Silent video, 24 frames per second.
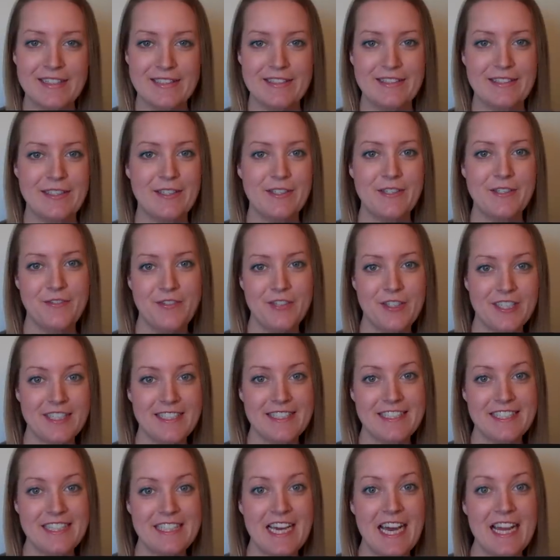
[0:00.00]
So if you
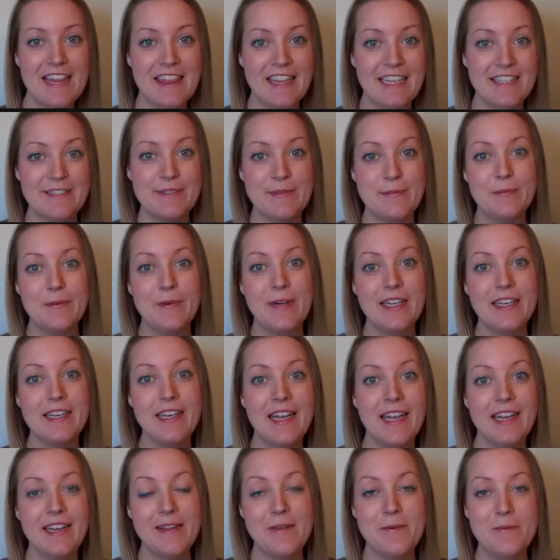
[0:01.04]
couldn't see that, that's
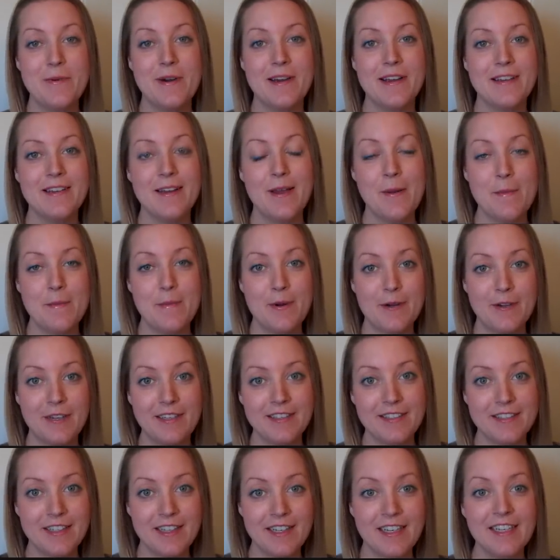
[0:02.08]

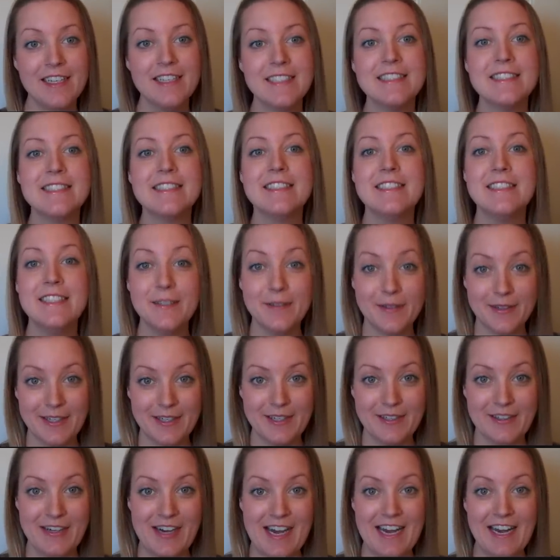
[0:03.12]

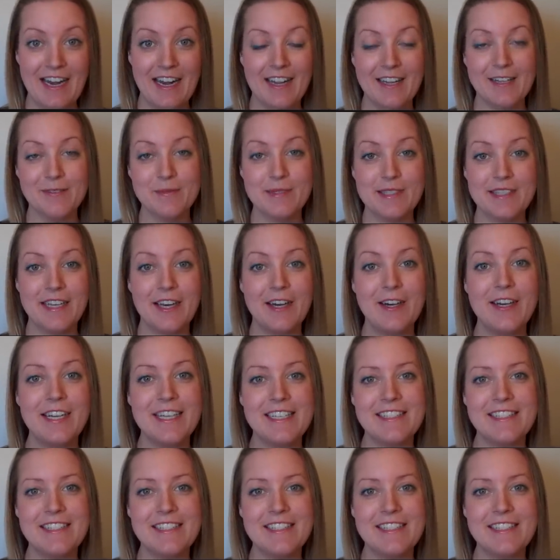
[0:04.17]
181.0, and I'm so